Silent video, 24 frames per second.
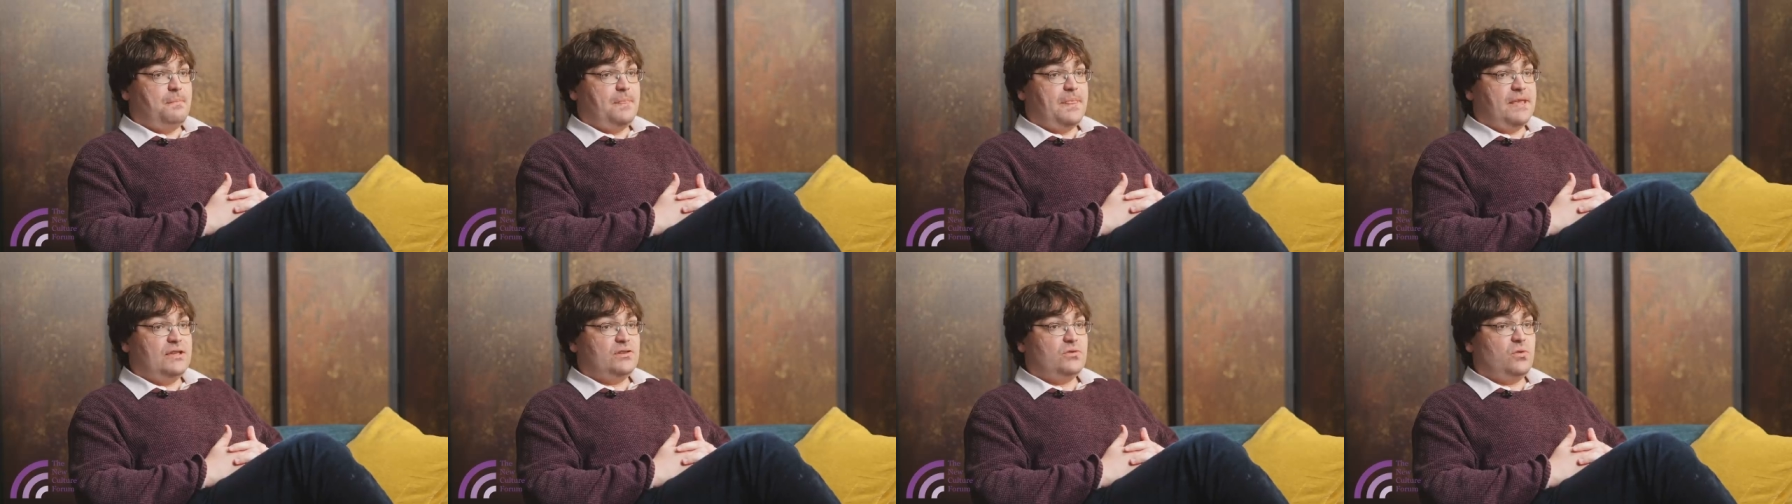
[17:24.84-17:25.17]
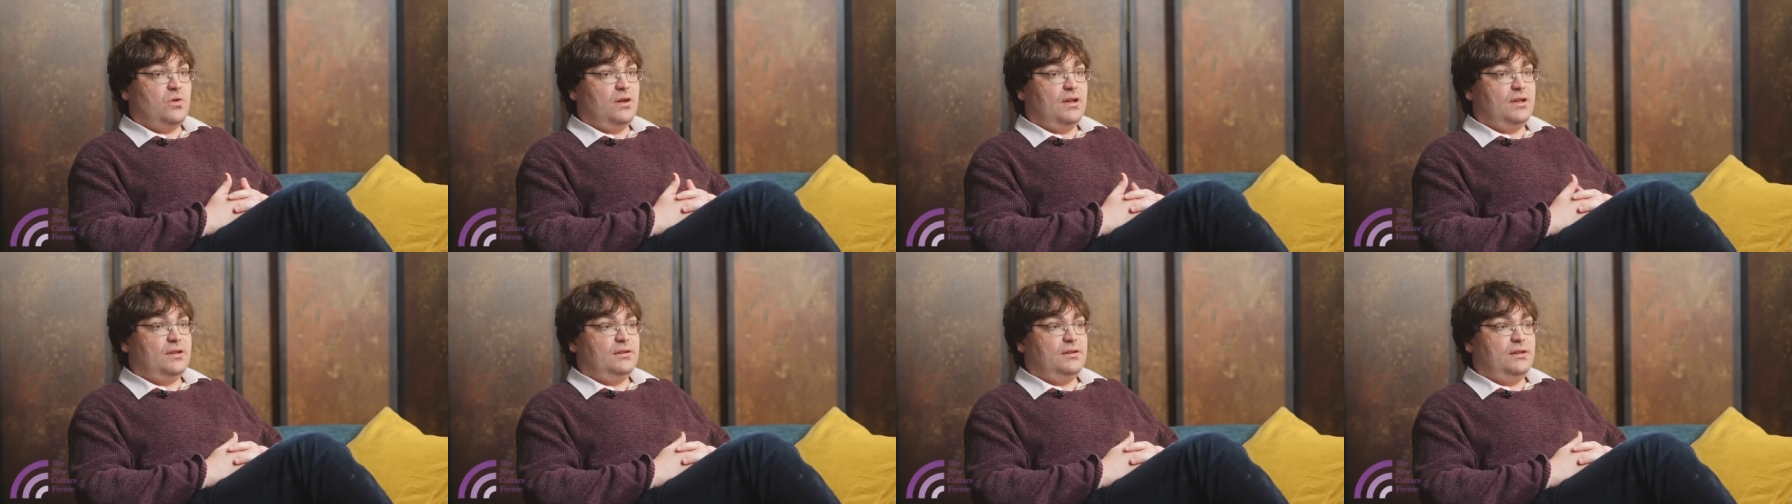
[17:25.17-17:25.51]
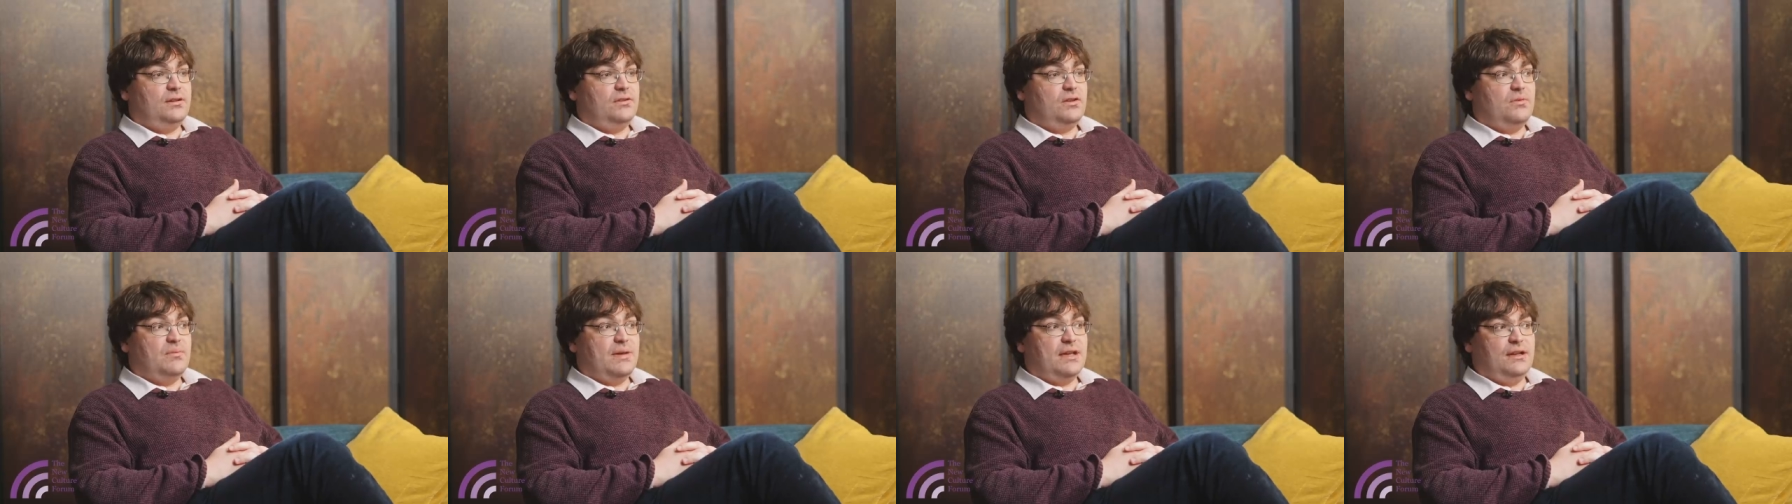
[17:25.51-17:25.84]
is quite,
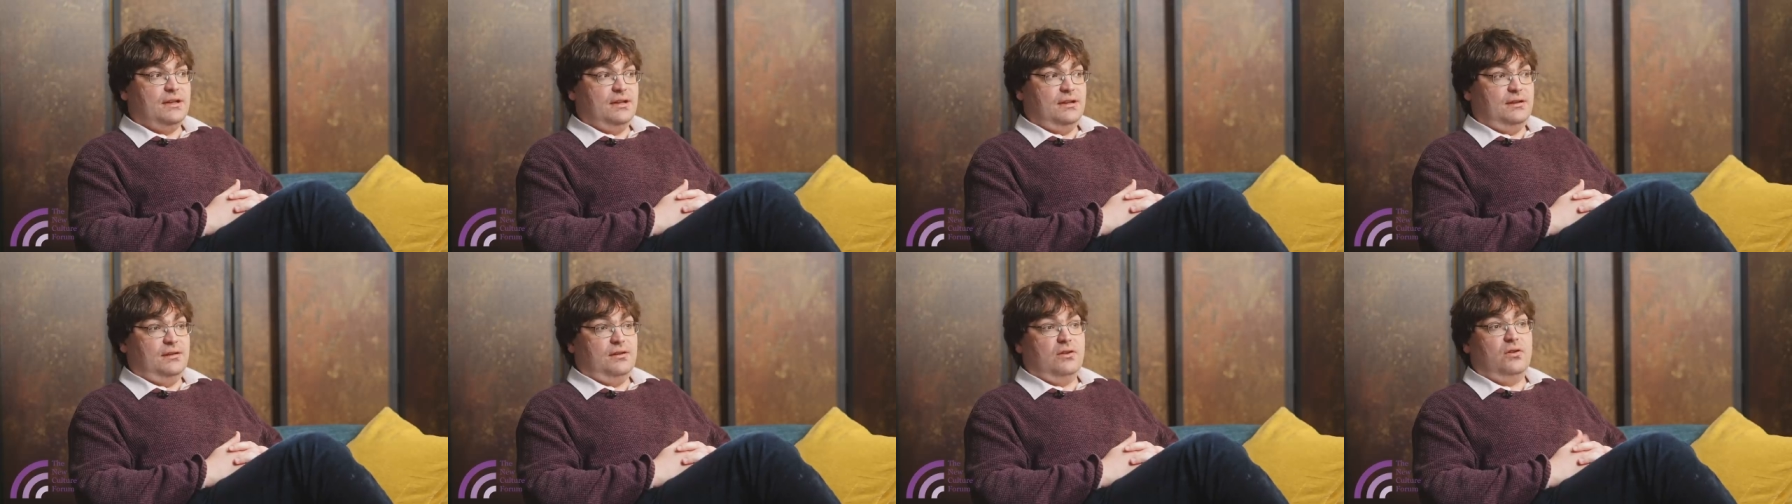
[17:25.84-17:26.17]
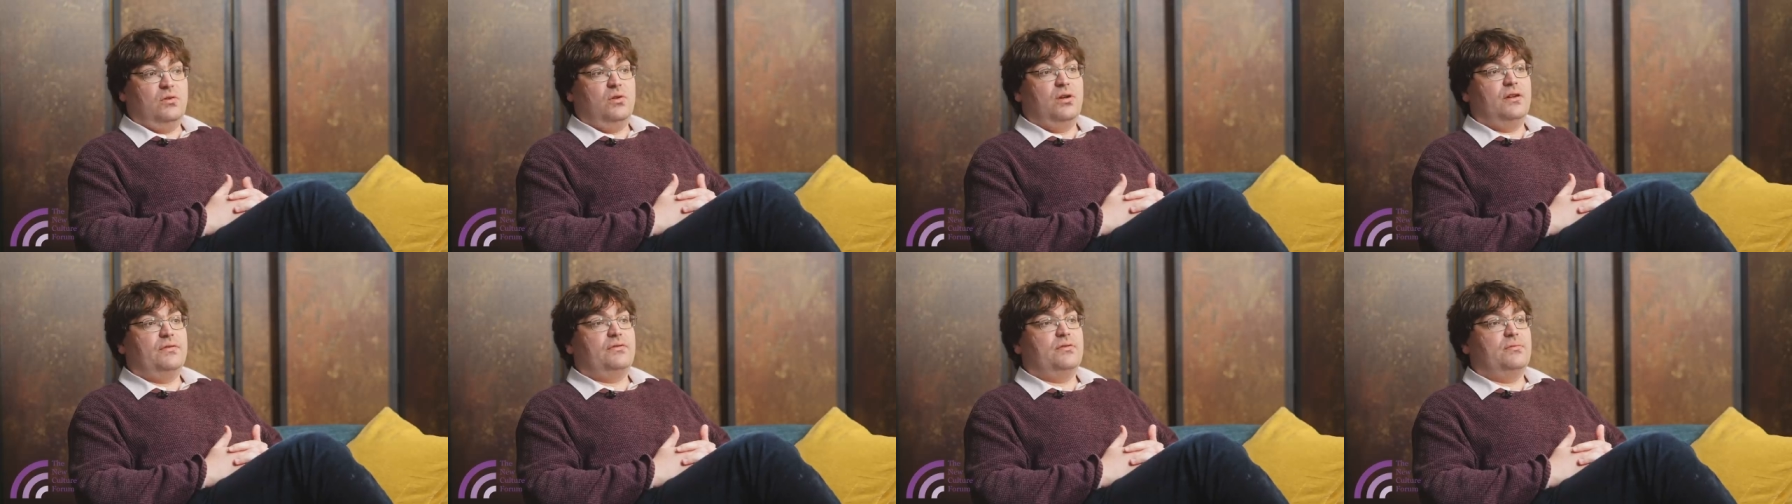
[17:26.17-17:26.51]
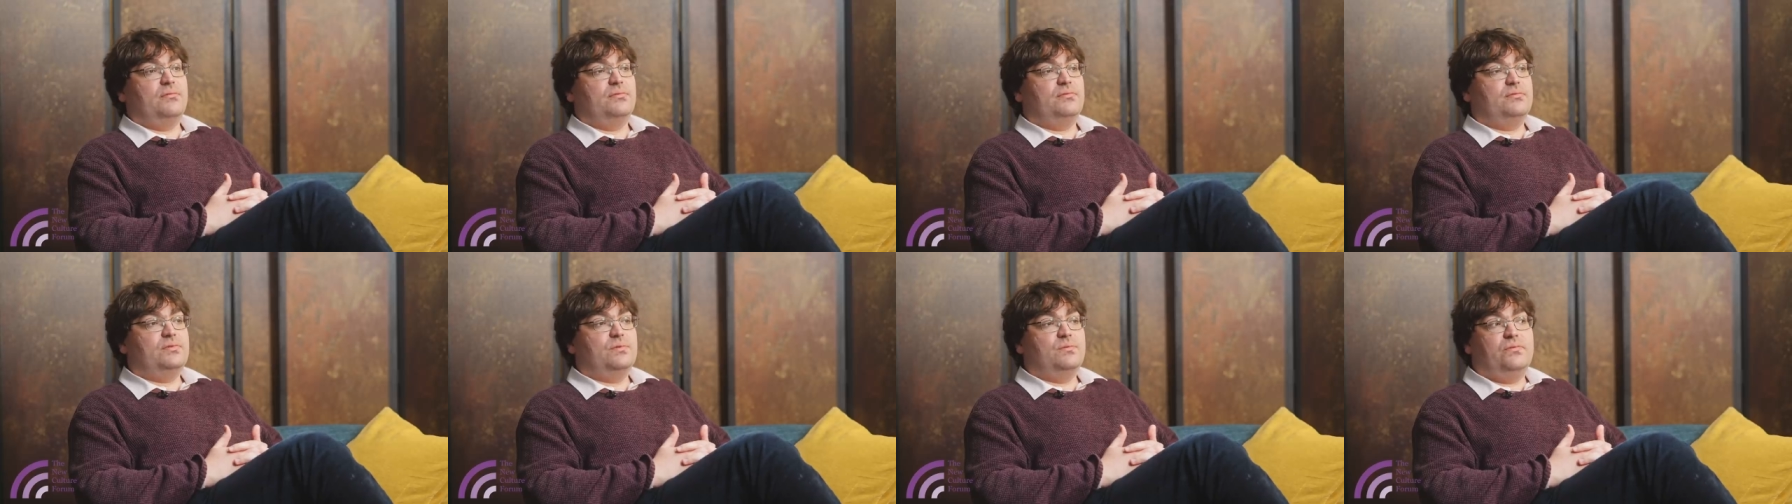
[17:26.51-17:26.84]
you may know her
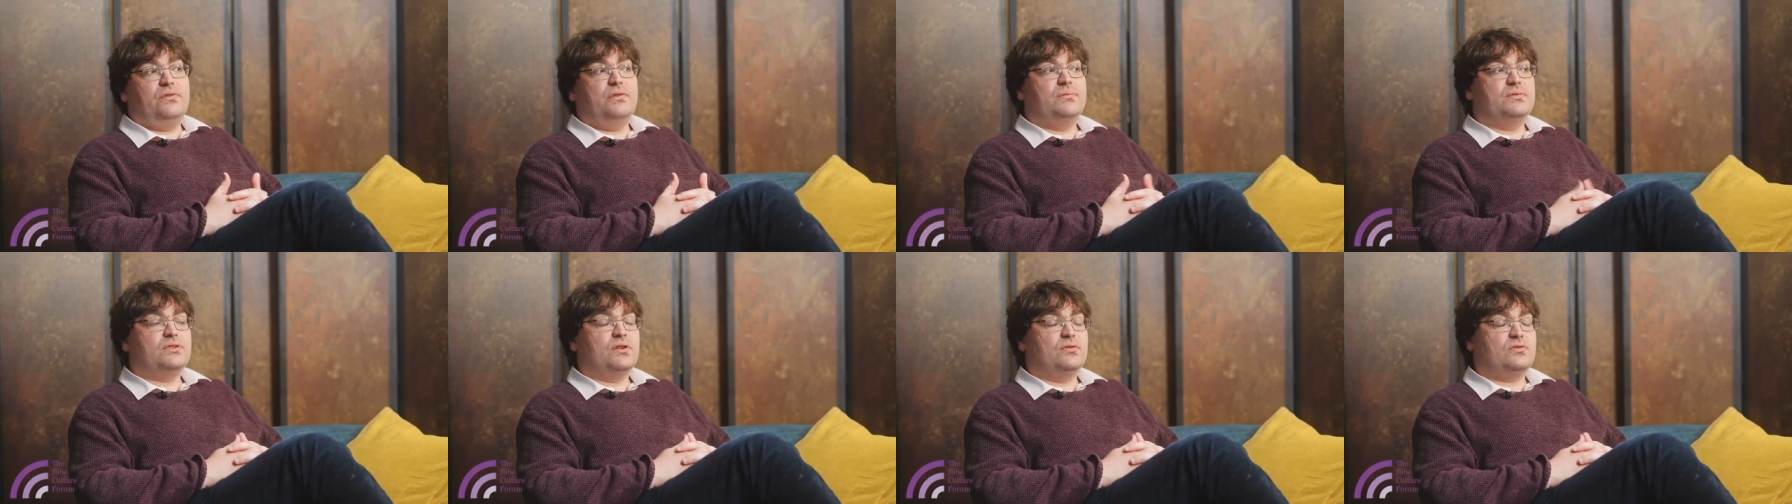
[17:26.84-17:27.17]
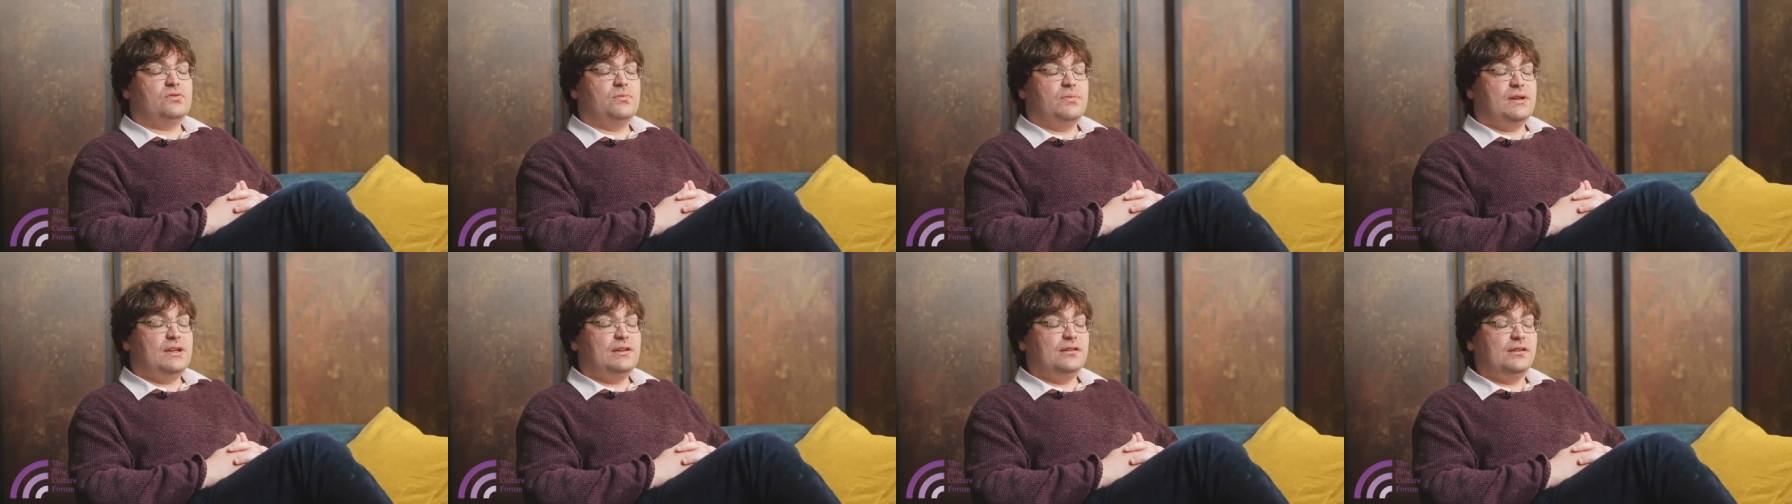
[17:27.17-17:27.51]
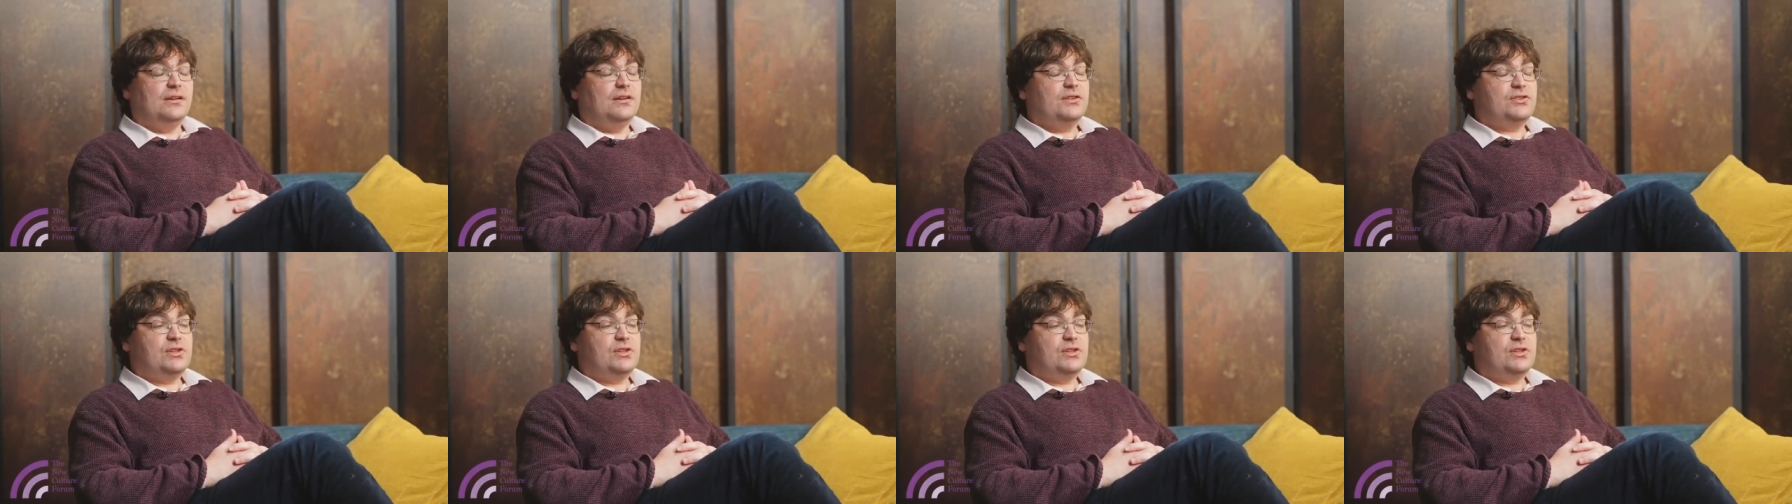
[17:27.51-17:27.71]
from social media.